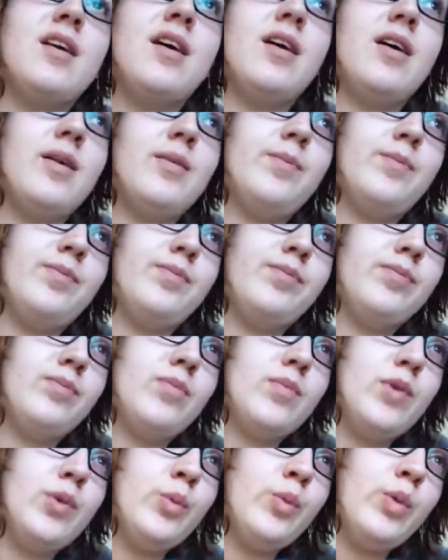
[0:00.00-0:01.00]
Um,
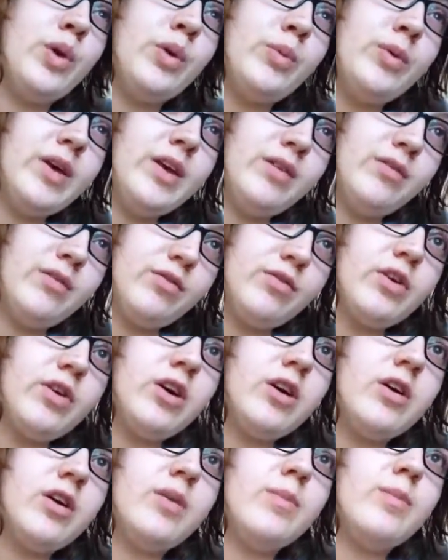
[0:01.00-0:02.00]
we went
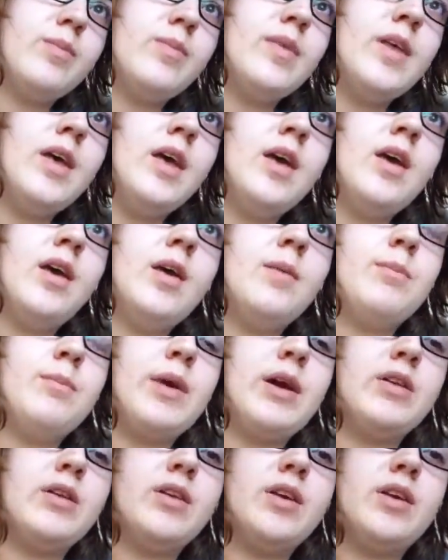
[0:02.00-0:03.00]
from
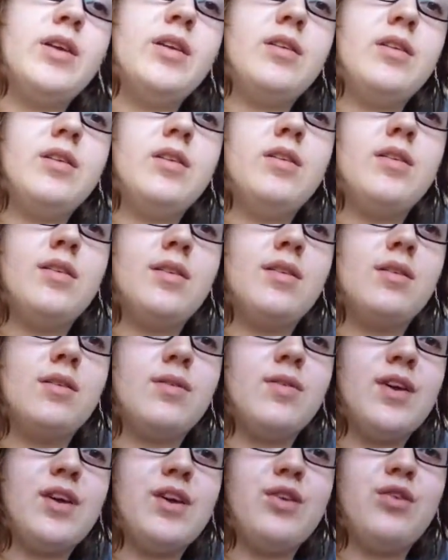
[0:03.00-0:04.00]
Maryland to
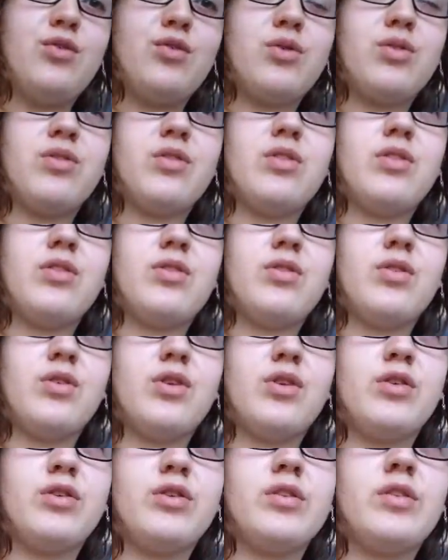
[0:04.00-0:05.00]
Savannah, Georgia for
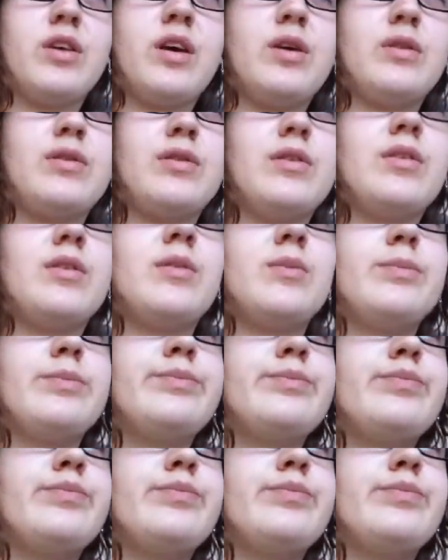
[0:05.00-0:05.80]
Girl Scouts.